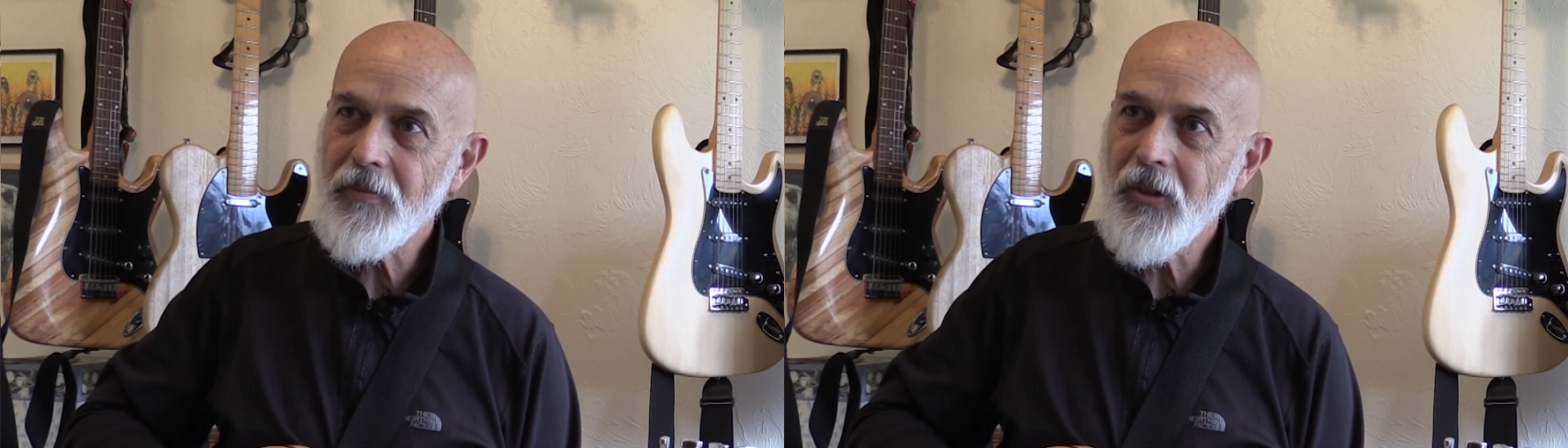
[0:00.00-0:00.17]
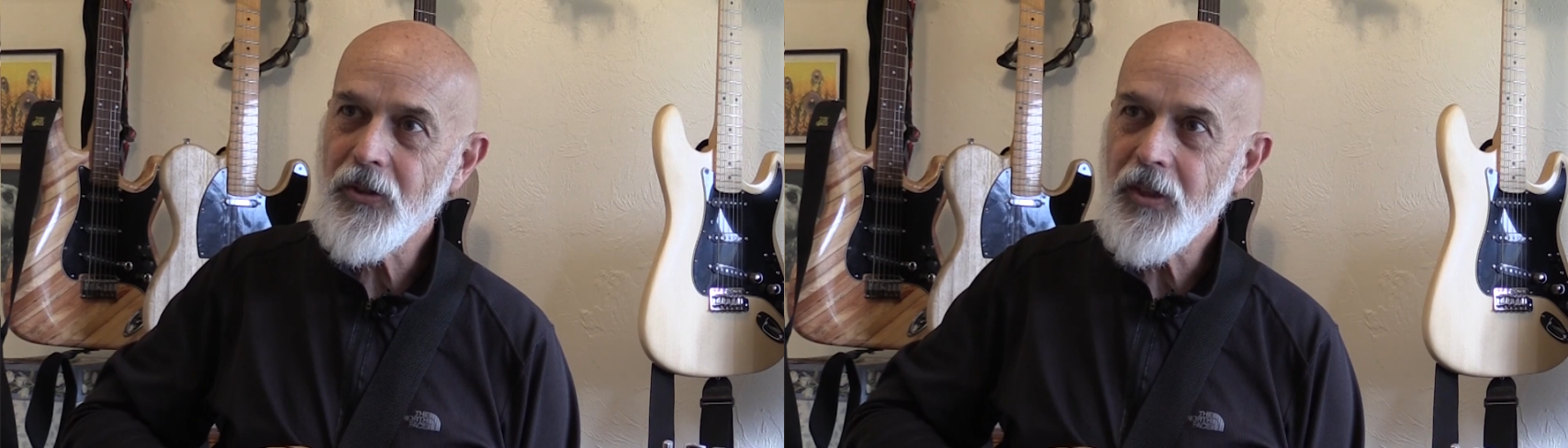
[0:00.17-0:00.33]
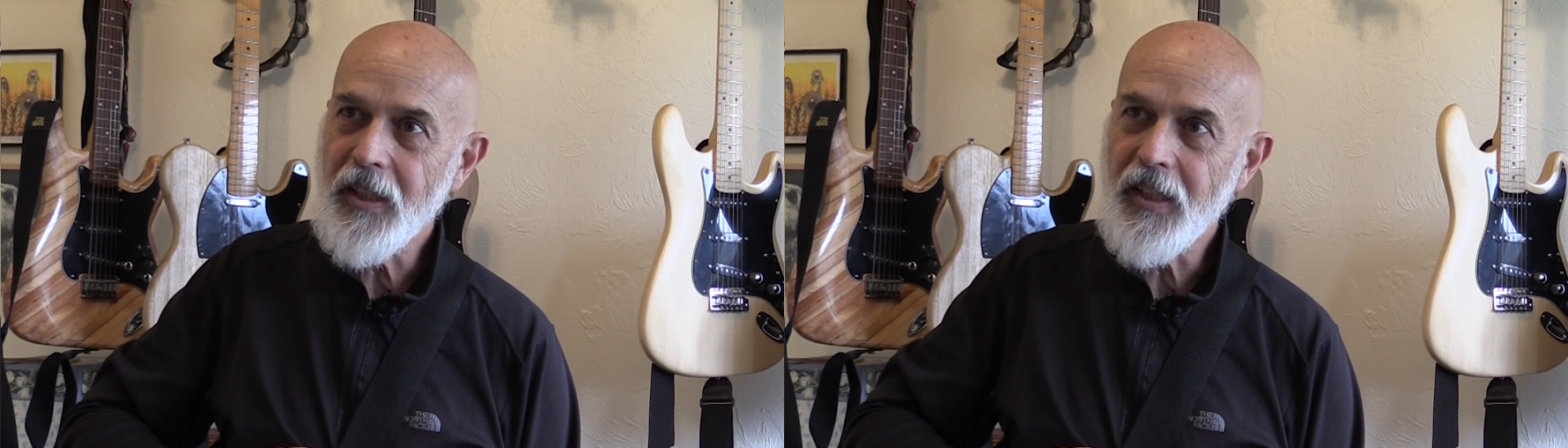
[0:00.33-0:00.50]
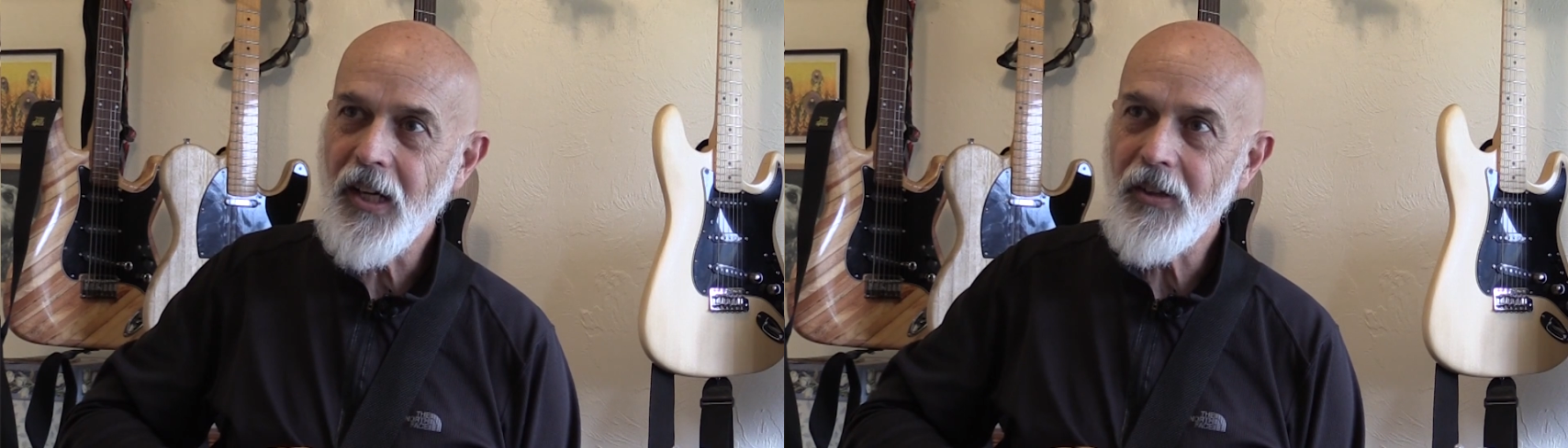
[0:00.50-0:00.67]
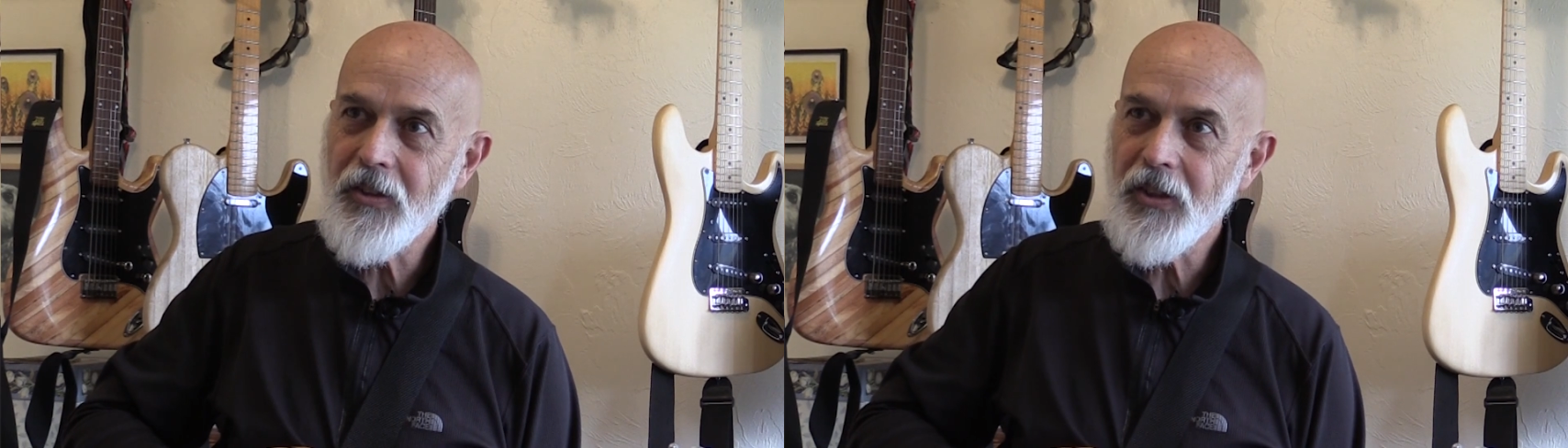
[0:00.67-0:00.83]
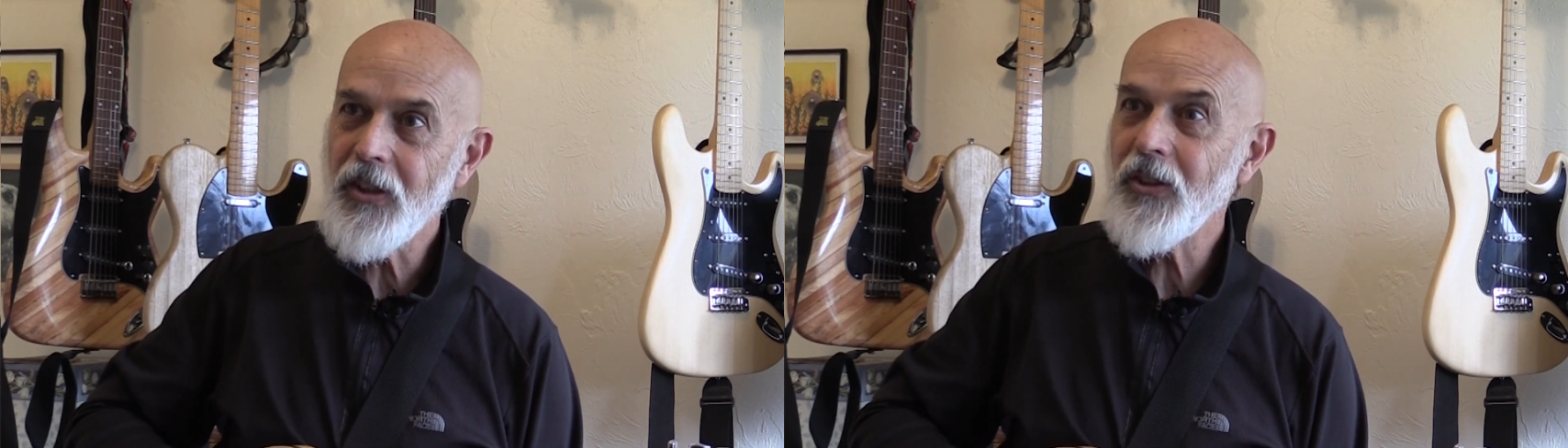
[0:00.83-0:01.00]
mostly
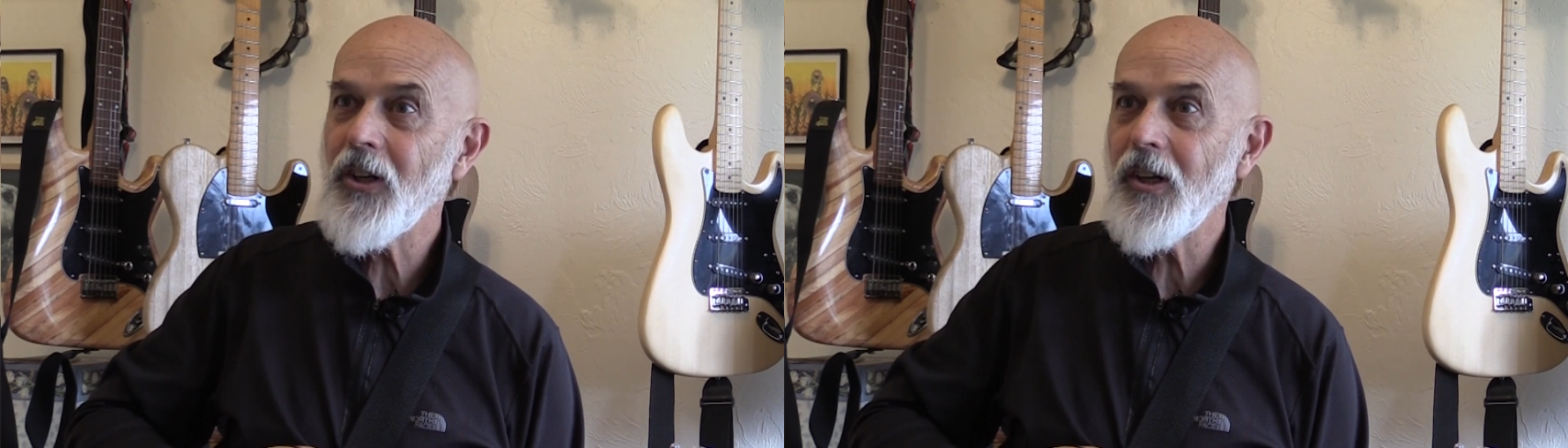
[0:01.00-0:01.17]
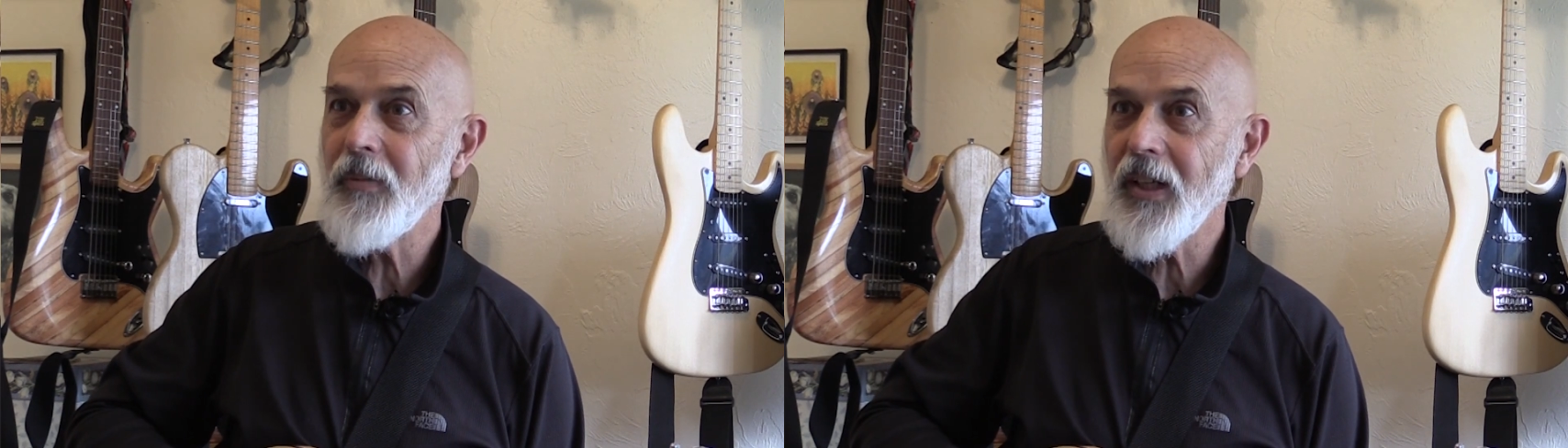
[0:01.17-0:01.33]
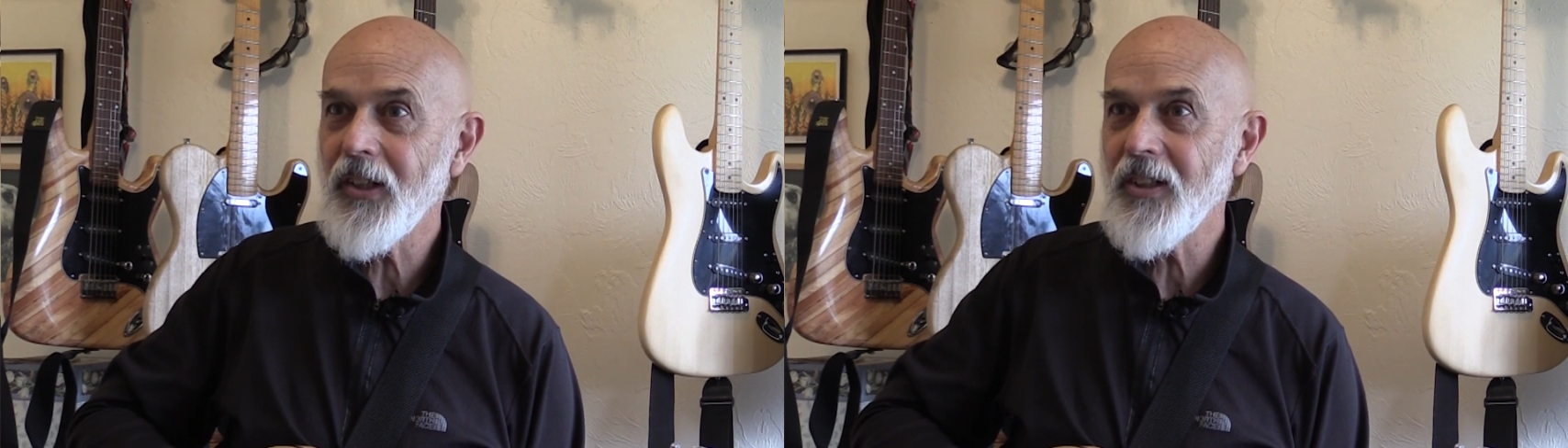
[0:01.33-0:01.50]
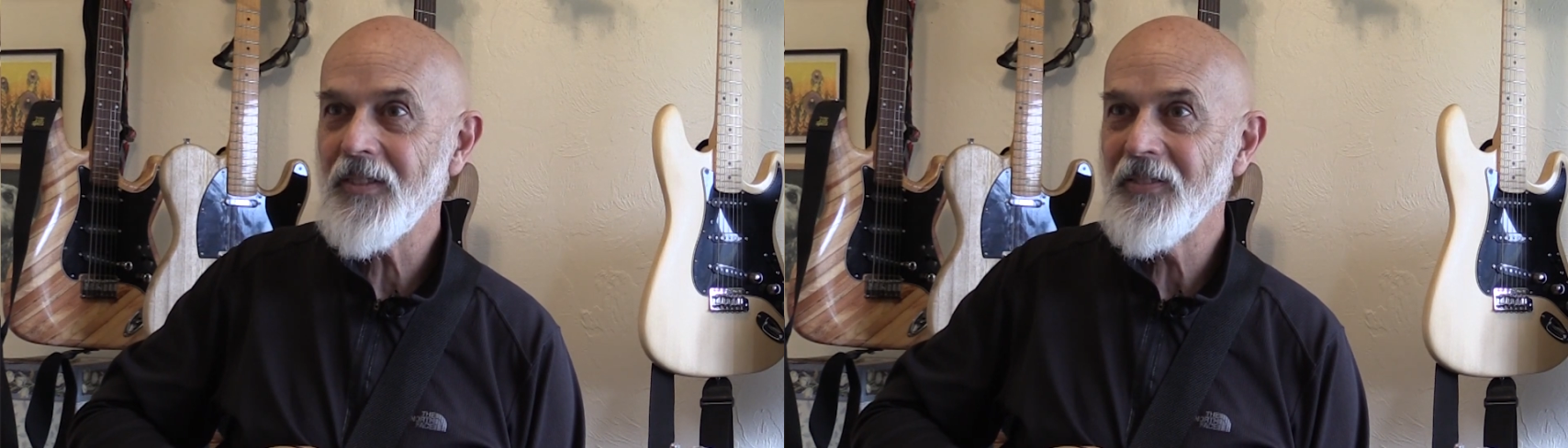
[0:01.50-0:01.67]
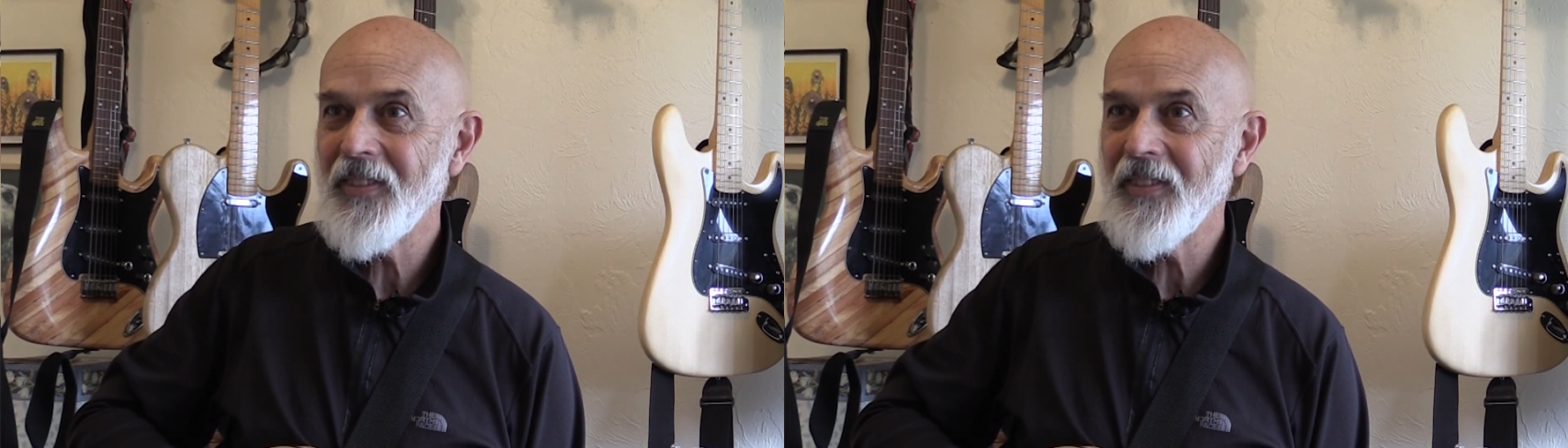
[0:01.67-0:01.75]
now as a guitar maker.